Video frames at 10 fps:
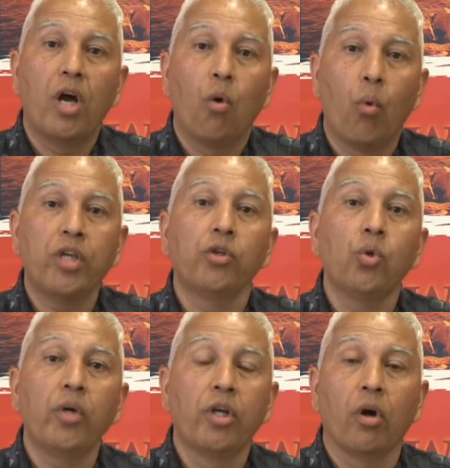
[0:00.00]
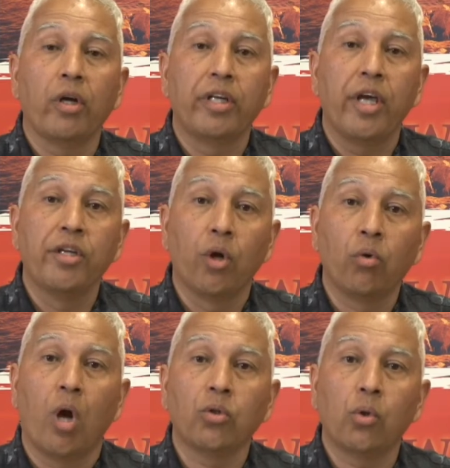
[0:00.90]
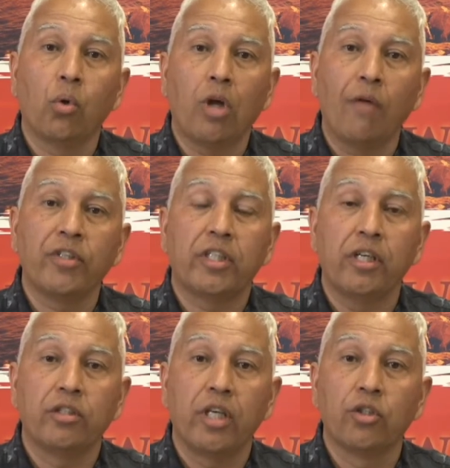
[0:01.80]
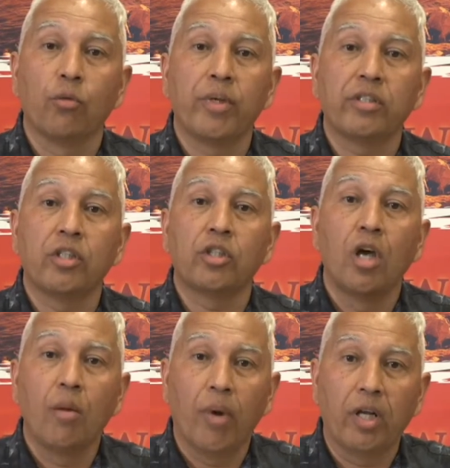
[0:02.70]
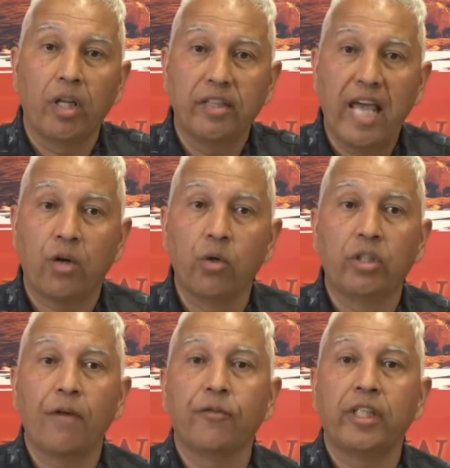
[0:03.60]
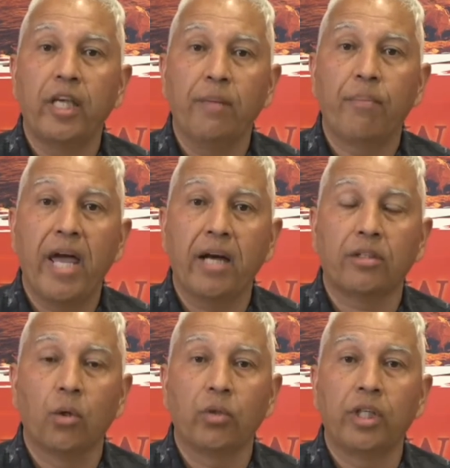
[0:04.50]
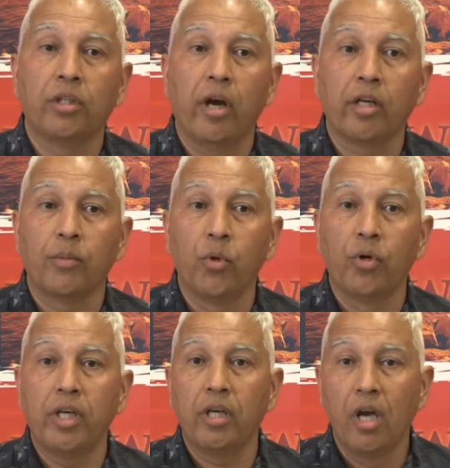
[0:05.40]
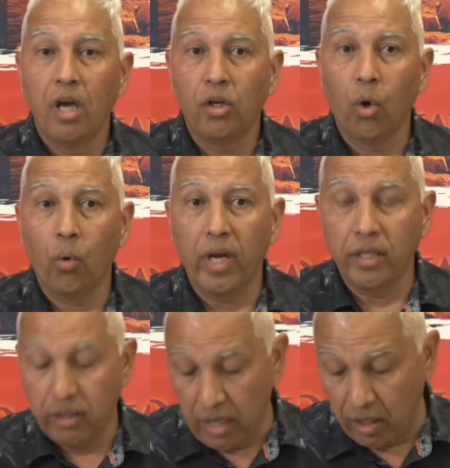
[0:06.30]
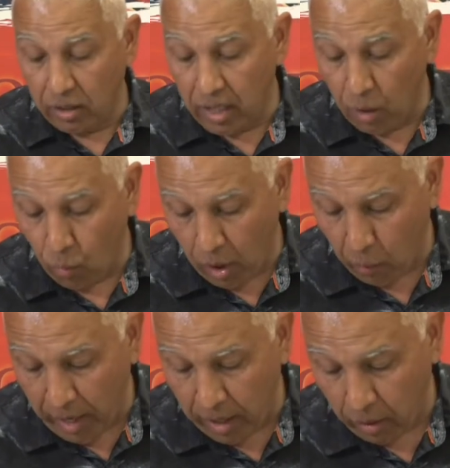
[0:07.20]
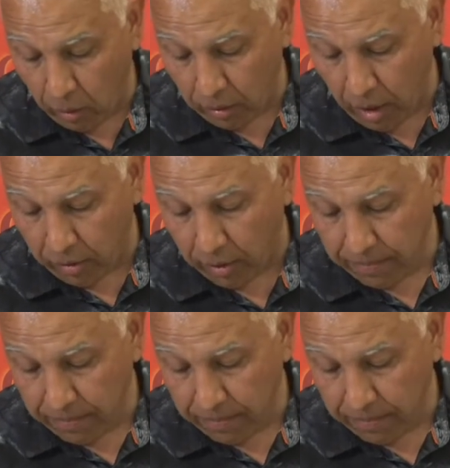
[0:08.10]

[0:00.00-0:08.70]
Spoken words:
what you do in your own household obviously is your business, but that could definitely impact the entire community in one way or another.